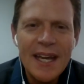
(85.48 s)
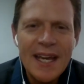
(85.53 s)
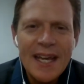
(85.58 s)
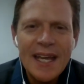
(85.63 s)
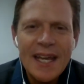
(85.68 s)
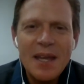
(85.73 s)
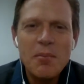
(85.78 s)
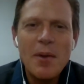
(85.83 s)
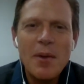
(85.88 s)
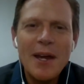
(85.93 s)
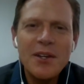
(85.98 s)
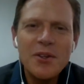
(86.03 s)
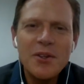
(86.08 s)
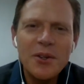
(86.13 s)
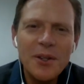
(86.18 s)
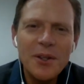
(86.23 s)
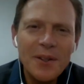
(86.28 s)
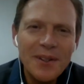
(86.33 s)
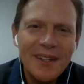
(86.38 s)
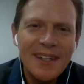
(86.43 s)

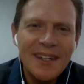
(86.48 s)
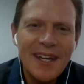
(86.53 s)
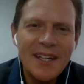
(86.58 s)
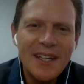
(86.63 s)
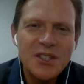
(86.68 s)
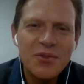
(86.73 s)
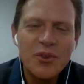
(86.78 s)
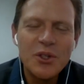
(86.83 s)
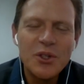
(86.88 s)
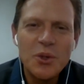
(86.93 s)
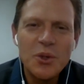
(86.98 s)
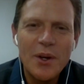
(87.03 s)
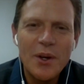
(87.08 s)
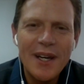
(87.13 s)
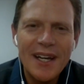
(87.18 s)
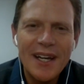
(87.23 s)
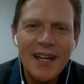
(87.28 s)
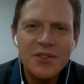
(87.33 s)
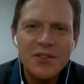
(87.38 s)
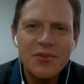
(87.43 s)
Emmanuel, thanks for
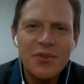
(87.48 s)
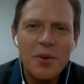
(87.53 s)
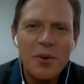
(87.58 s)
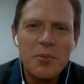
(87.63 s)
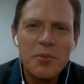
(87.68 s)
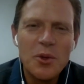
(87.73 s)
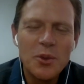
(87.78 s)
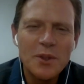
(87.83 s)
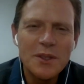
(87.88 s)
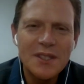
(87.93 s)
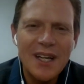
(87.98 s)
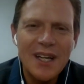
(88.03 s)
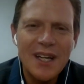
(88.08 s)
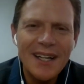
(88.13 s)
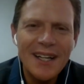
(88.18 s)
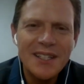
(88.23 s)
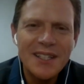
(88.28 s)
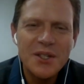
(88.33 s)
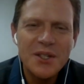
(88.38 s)
joining us from your side.